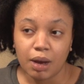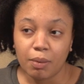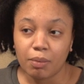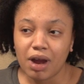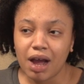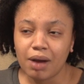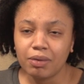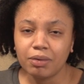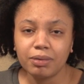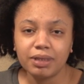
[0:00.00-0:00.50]

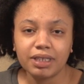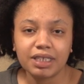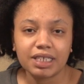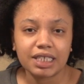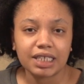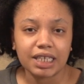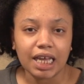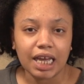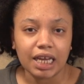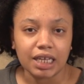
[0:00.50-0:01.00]
Probably the
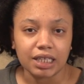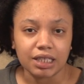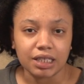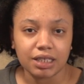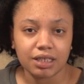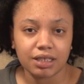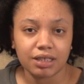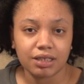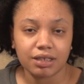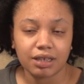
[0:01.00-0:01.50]
Saints.
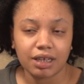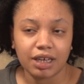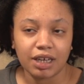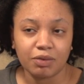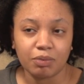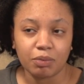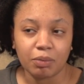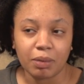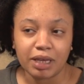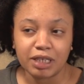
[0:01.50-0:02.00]

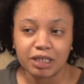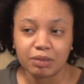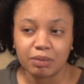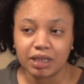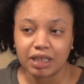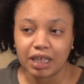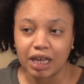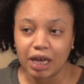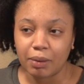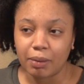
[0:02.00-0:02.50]
It makes me
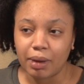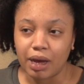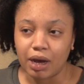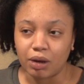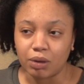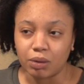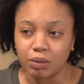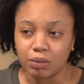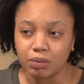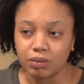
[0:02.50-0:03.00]
think
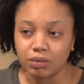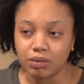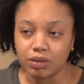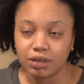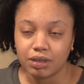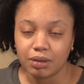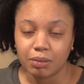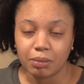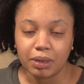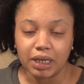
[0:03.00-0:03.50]
about
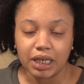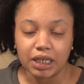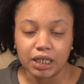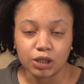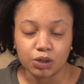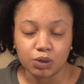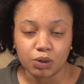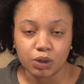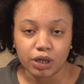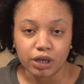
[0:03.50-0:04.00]
being a
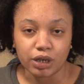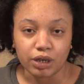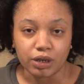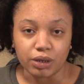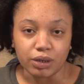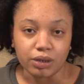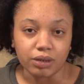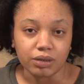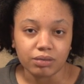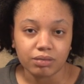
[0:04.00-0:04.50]
little
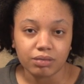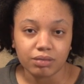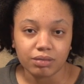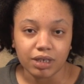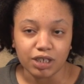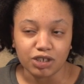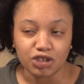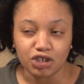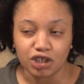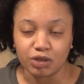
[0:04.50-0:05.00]
girl
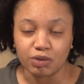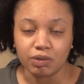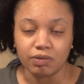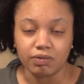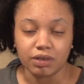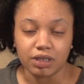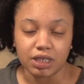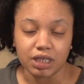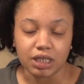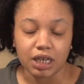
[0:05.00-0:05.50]
and cheering
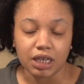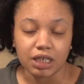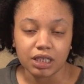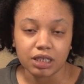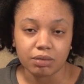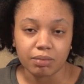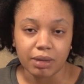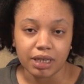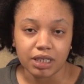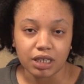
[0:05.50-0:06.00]
for the Saints
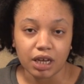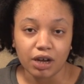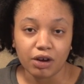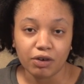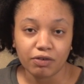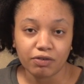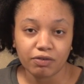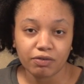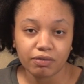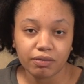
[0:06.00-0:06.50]
myself.